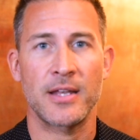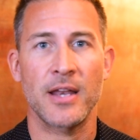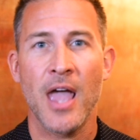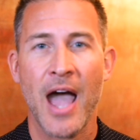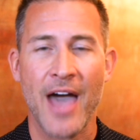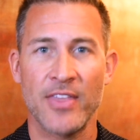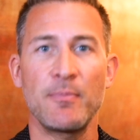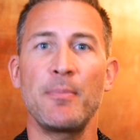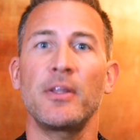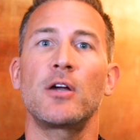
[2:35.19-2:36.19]
And I think
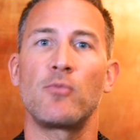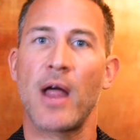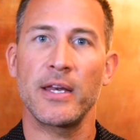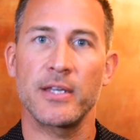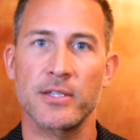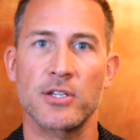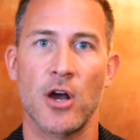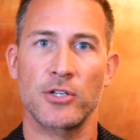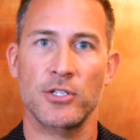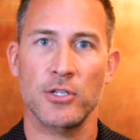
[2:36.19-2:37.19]
people are ready to
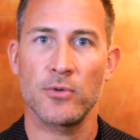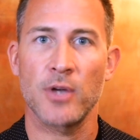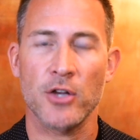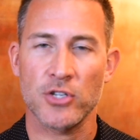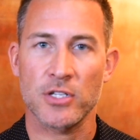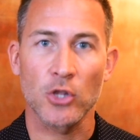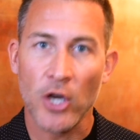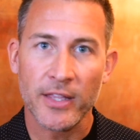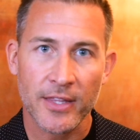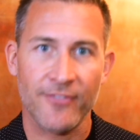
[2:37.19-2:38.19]
start to not just
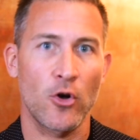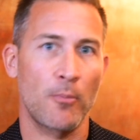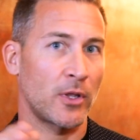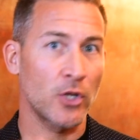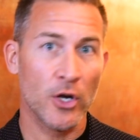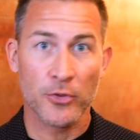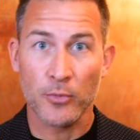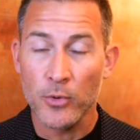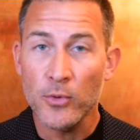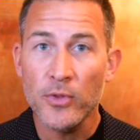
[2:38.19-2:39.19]
look at the phone, but look
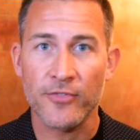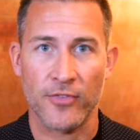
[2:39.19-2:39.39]
through the